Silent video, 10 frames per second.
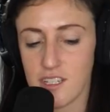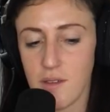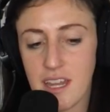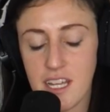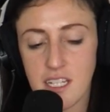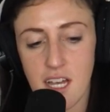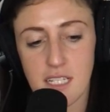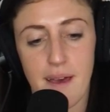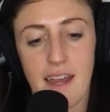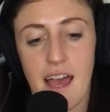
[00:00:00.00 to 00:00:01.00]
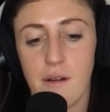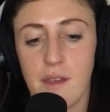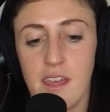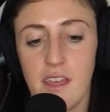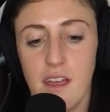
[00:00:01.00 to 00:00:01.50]
So then he talks about how
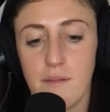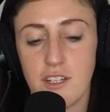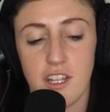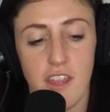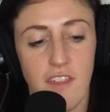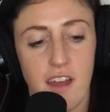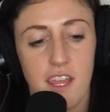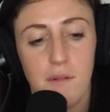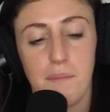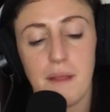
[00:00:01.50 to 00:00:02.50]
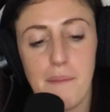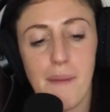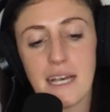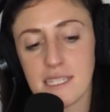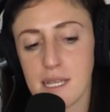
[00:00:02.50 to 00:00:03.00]
he originally thought he would play
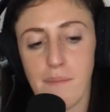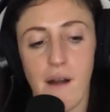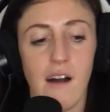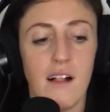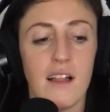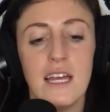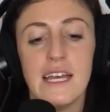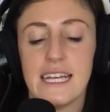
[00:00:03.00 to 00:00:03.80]
basketball.